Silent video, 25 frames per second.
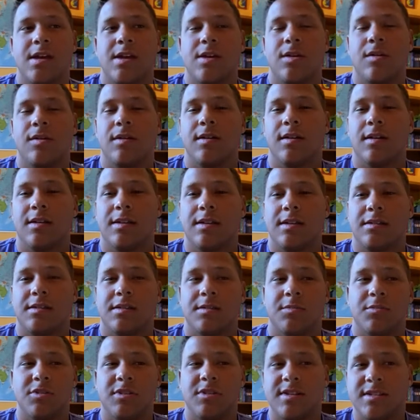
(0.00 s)
you can click
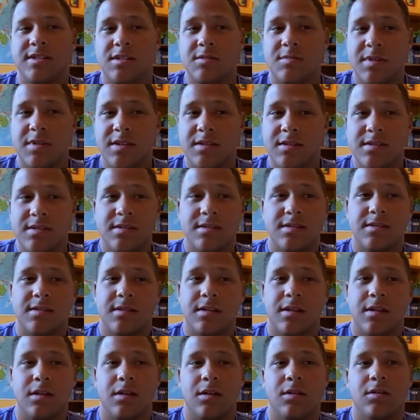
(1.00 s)
the participants
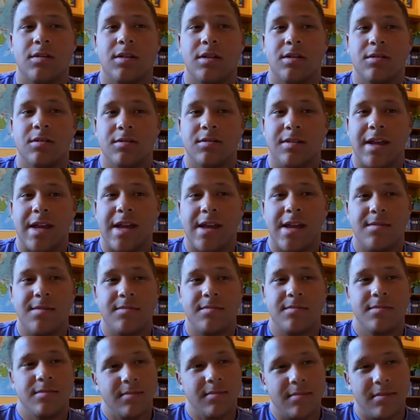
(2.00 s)
and go to your
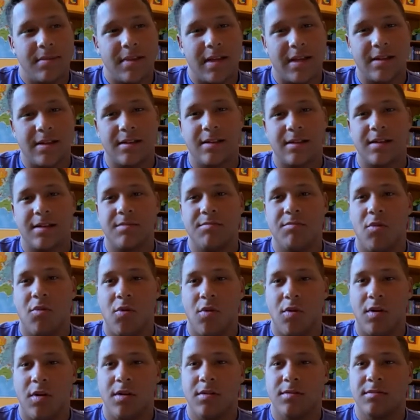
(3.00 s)
name and click
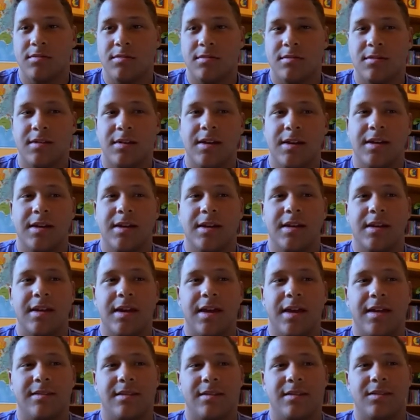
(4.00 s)
more,
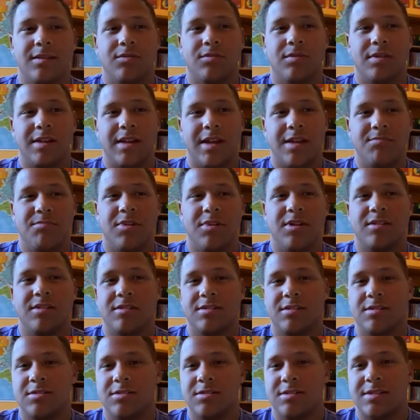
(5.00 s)
and then the rename
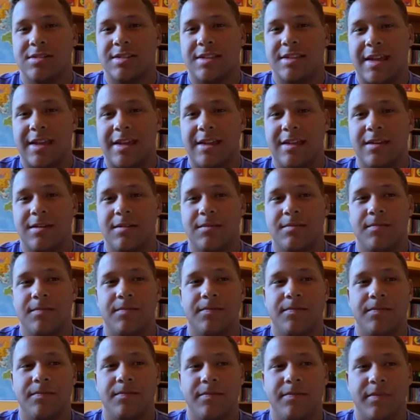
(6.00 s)
button, just like
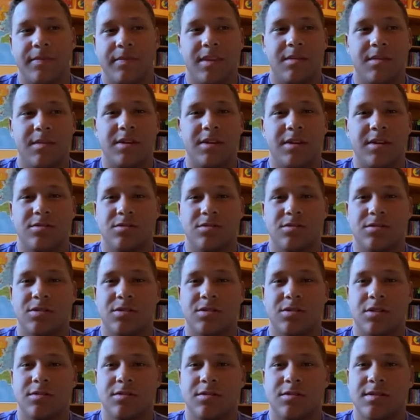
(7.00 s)
the picture
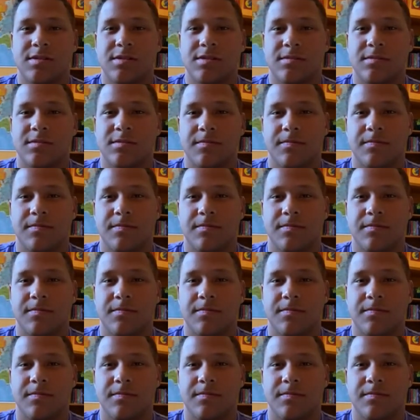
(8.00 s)
shows.